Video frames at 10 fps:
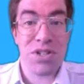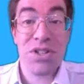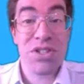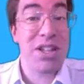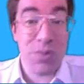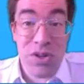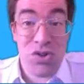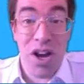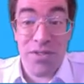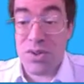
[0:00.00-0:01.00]
And you see this when you're
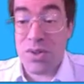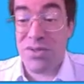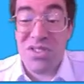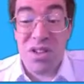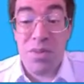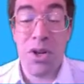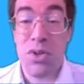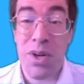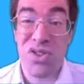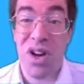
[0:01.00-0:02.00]
driving as well. If you're just on the
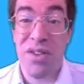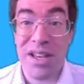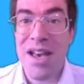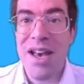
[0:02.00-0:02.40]
motorway driving,